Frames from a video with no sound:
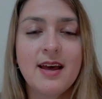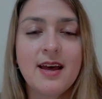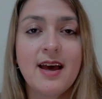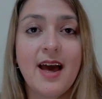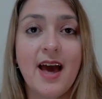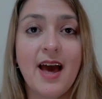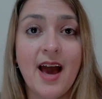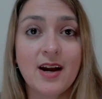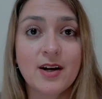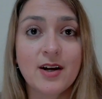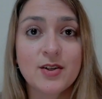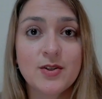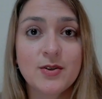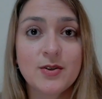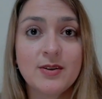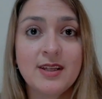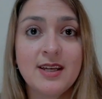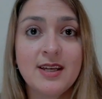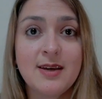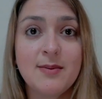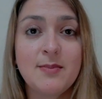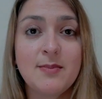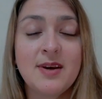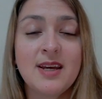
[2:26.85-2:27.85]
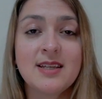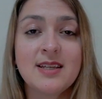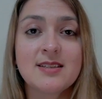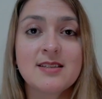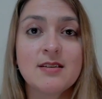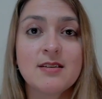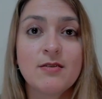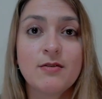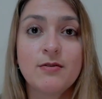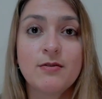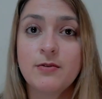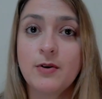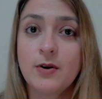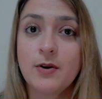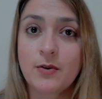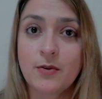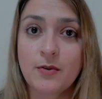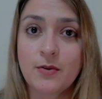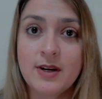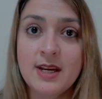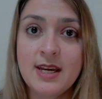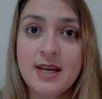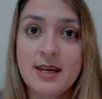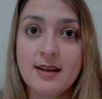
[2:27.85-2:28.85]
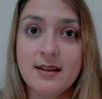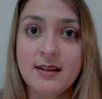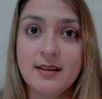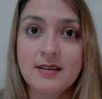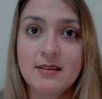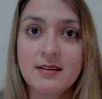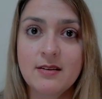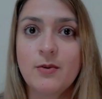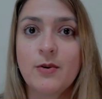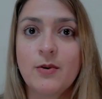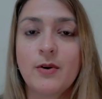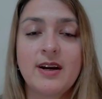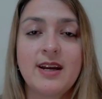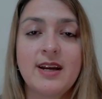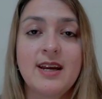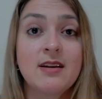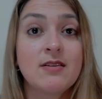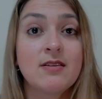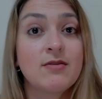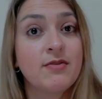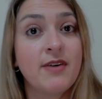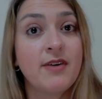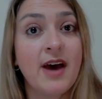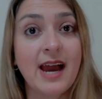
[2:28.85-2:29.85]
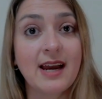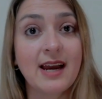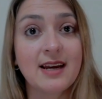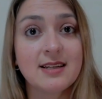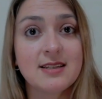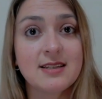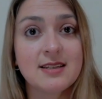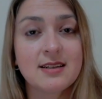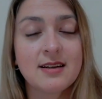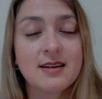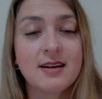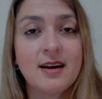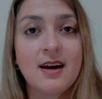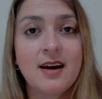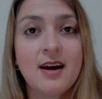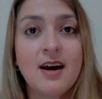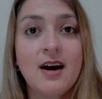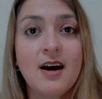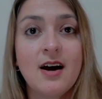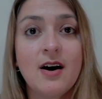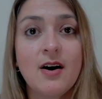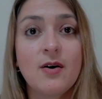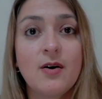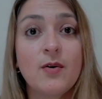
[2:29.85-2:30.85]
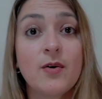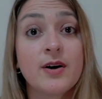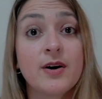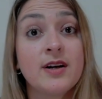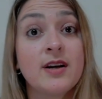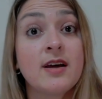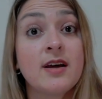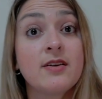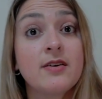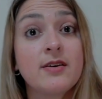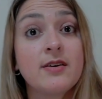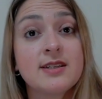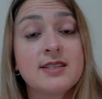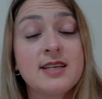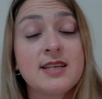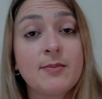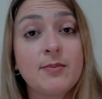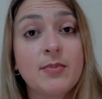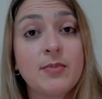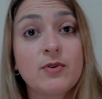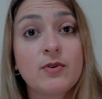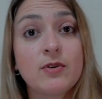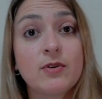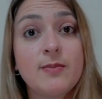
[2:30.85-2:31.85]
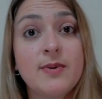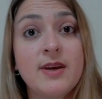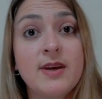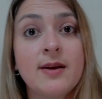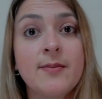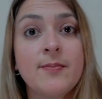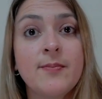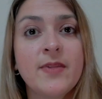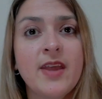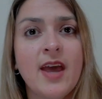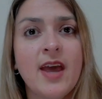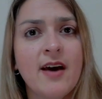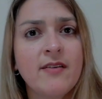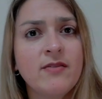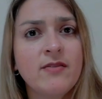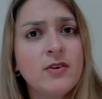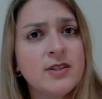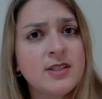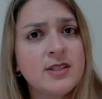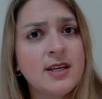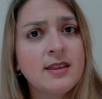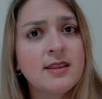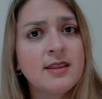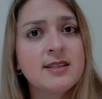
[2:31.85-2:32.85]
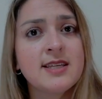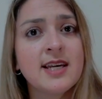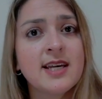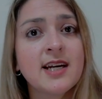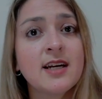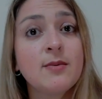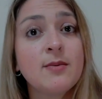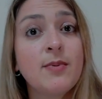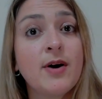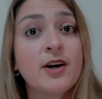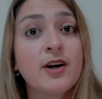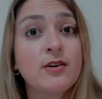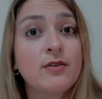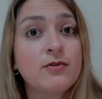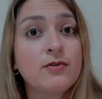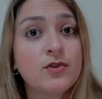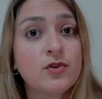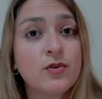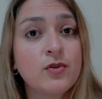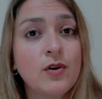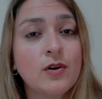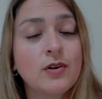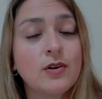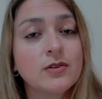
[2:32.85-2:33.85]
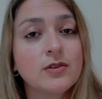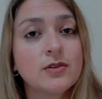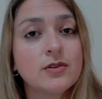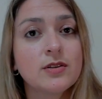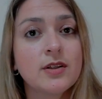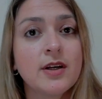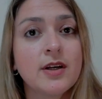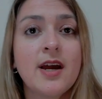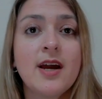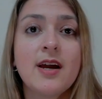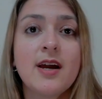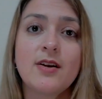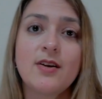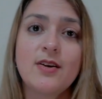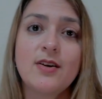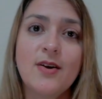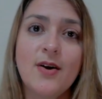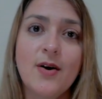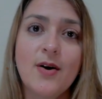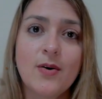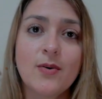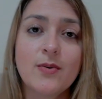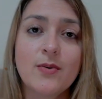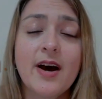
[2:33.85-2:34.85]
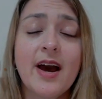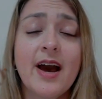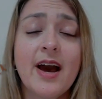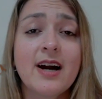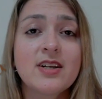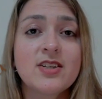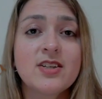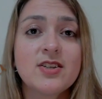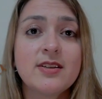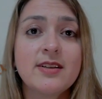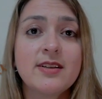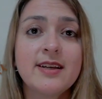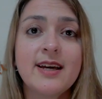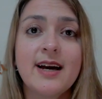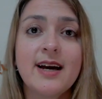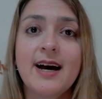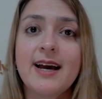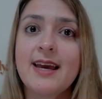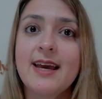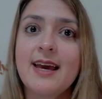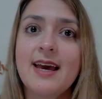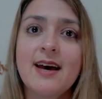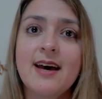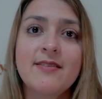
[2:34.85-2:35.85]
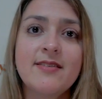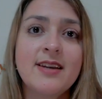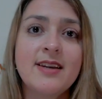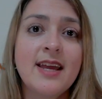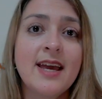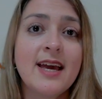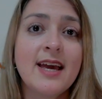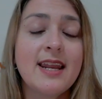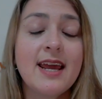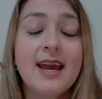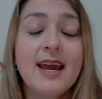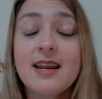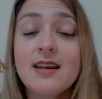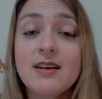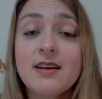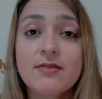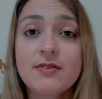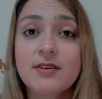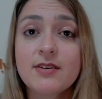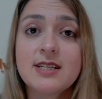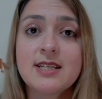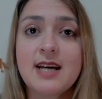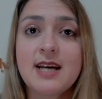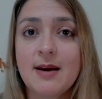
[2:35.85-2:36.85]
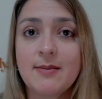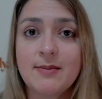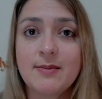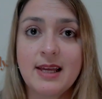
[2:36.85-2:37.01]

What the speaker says: Actually means for real or in fact. Or another example could be, have you seen the second part of Trolls? No, actually, I haven't had any free time